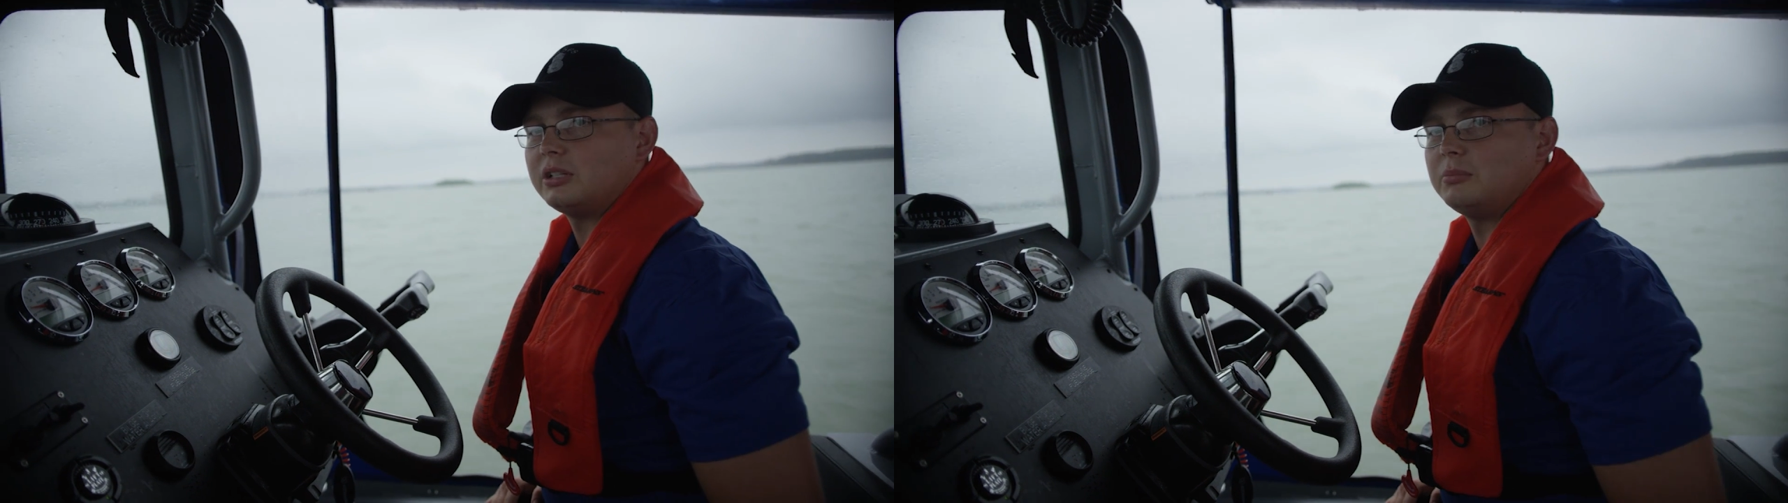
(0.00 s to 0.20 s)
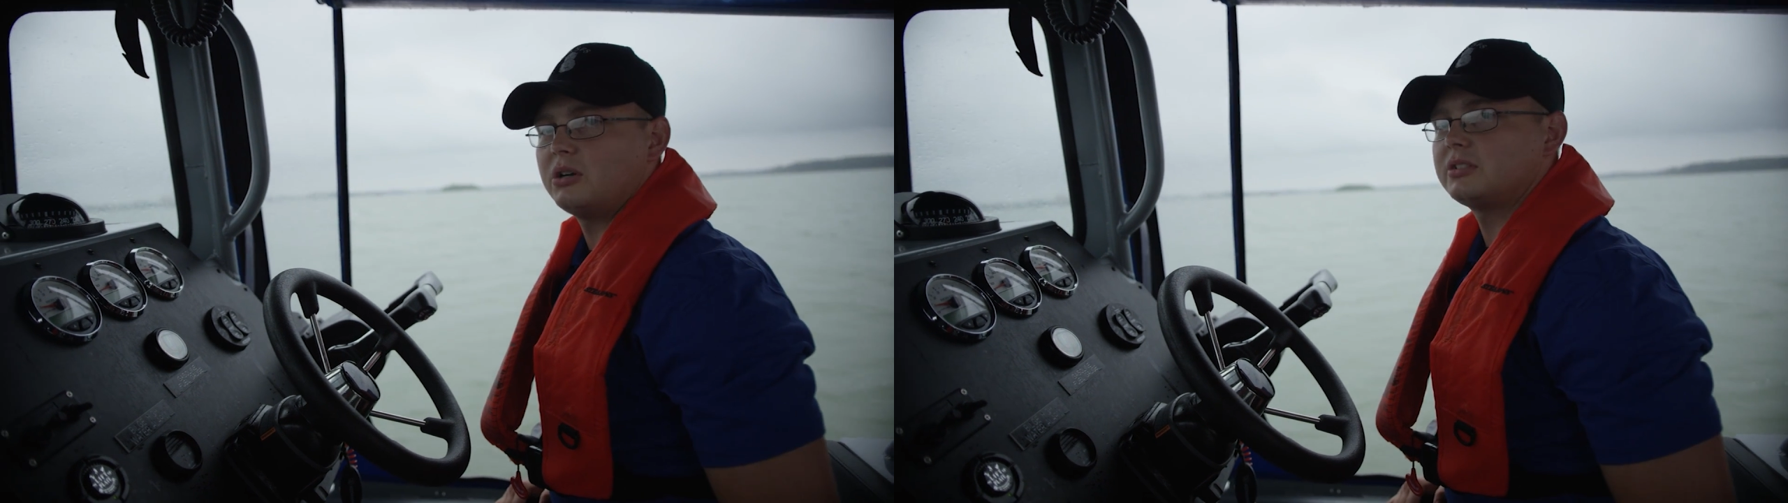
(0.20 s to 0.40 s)

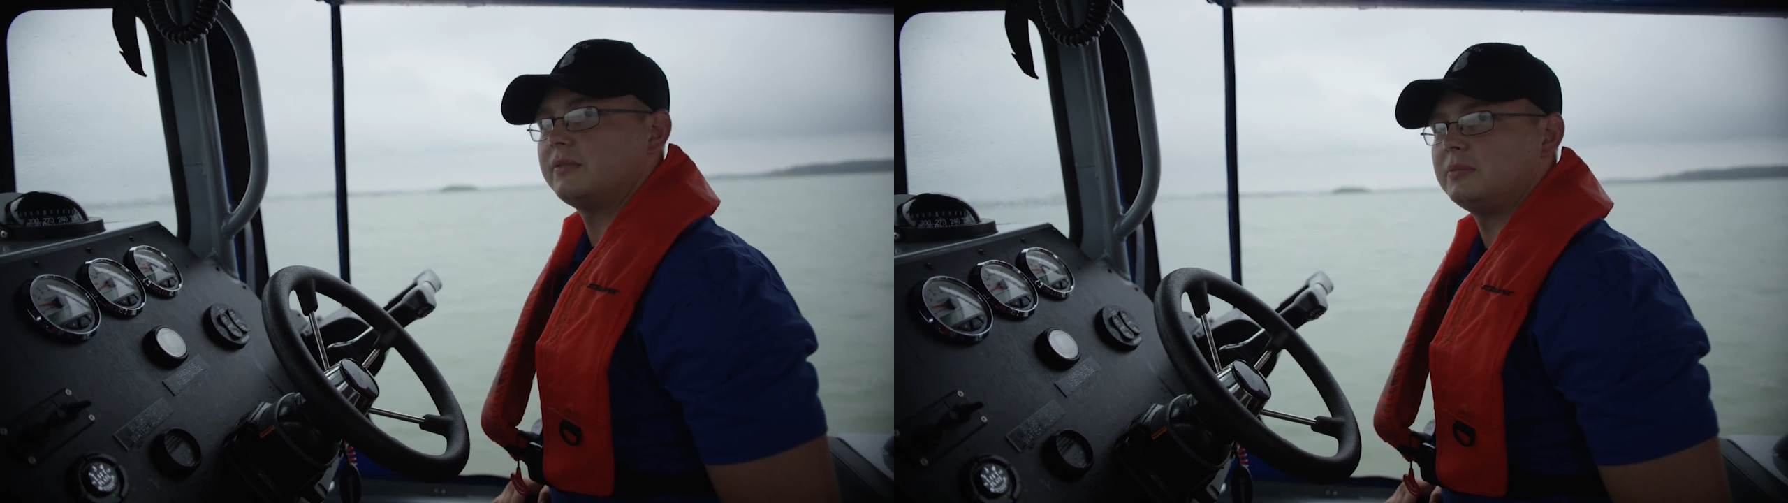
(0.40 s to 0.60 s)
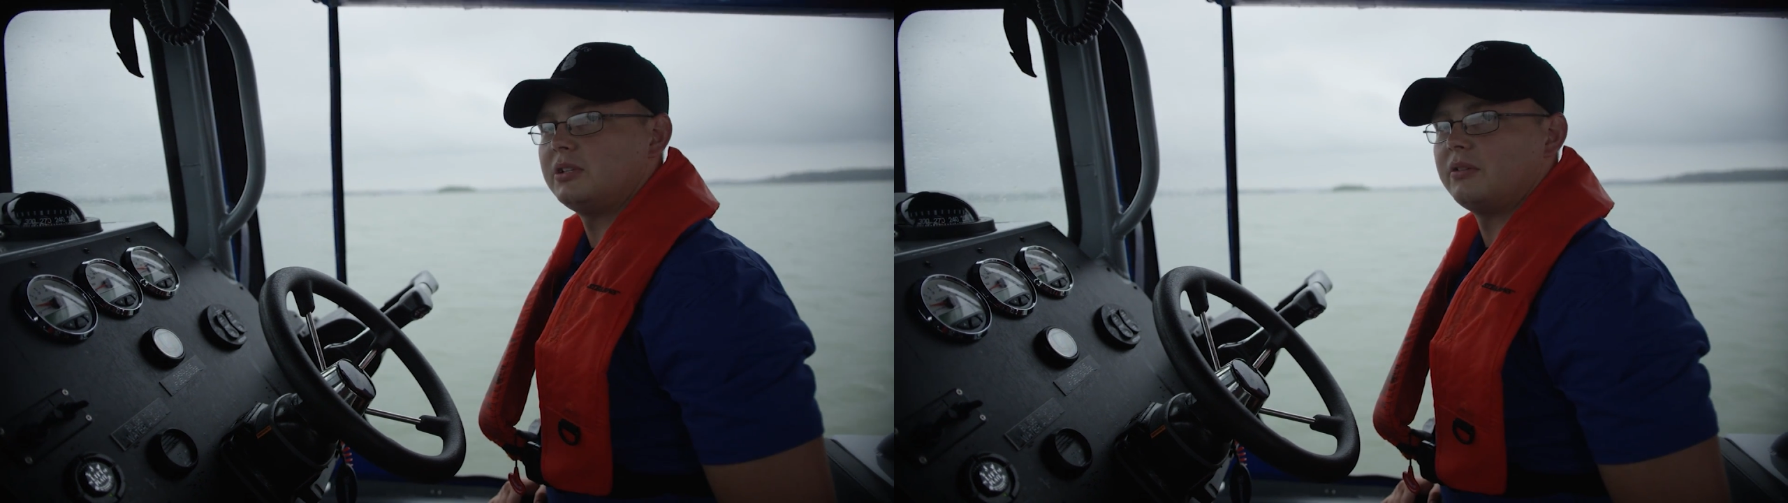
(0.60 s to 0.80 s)
and most of
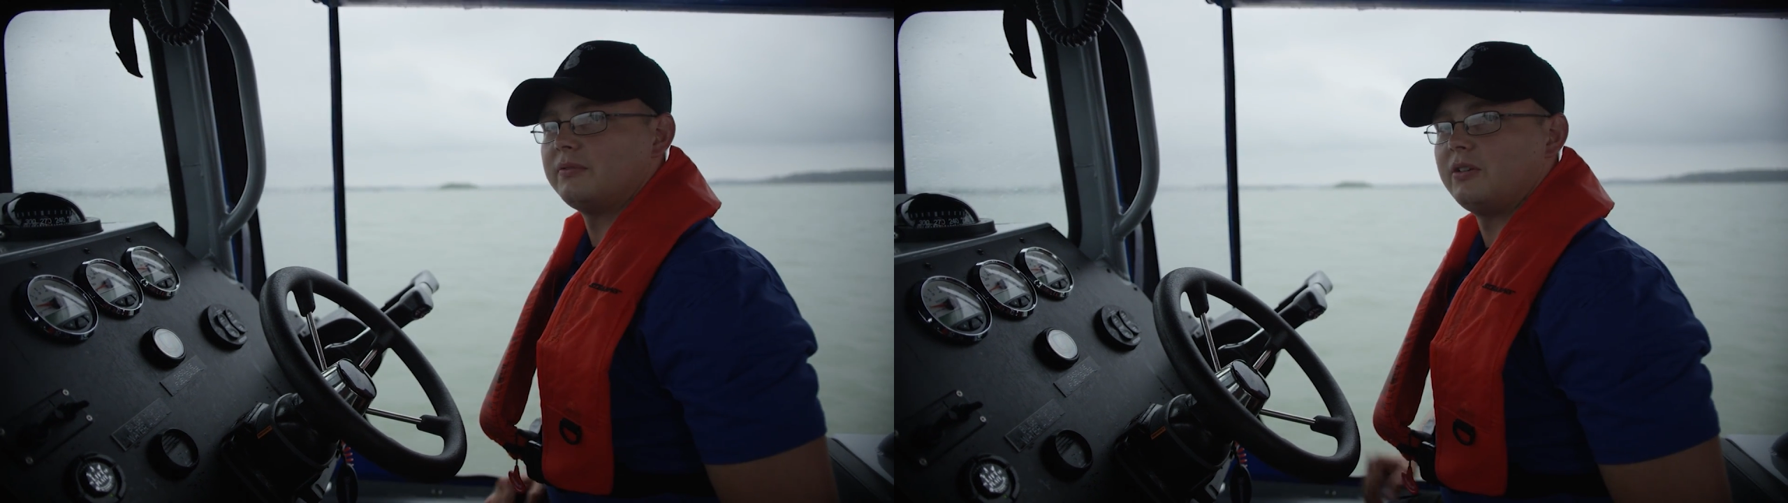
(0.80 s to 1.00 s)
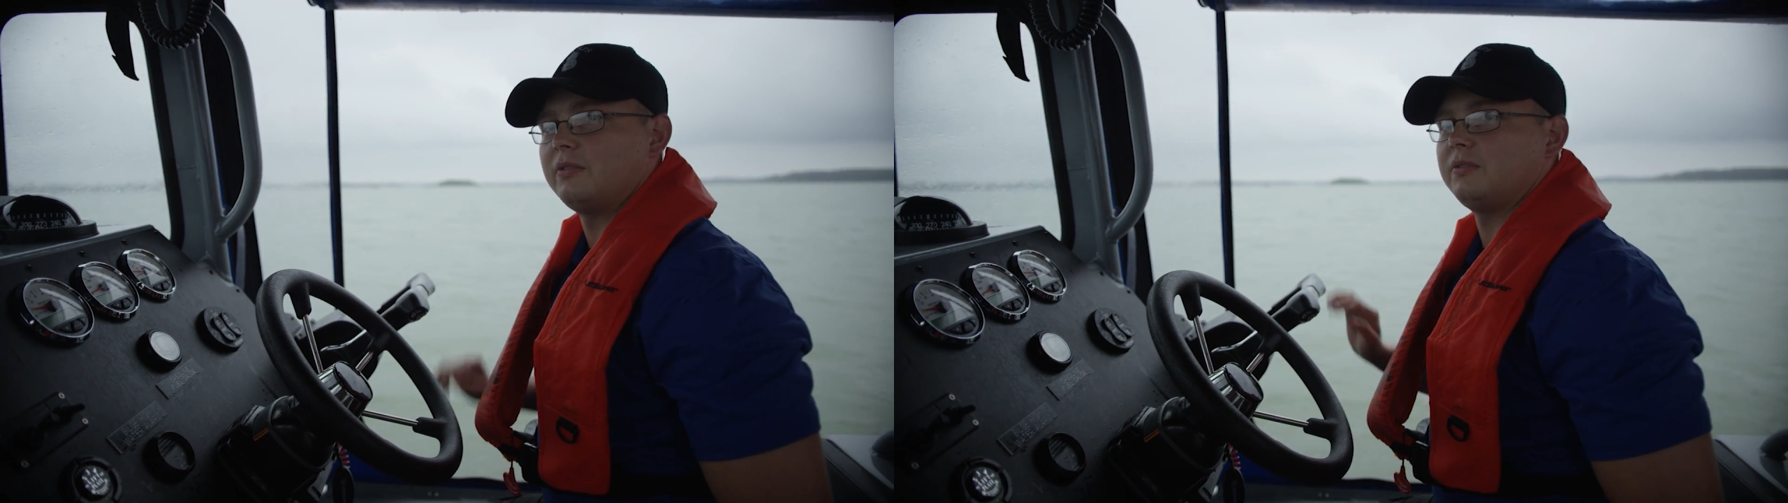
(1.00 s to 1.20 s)
them don't involve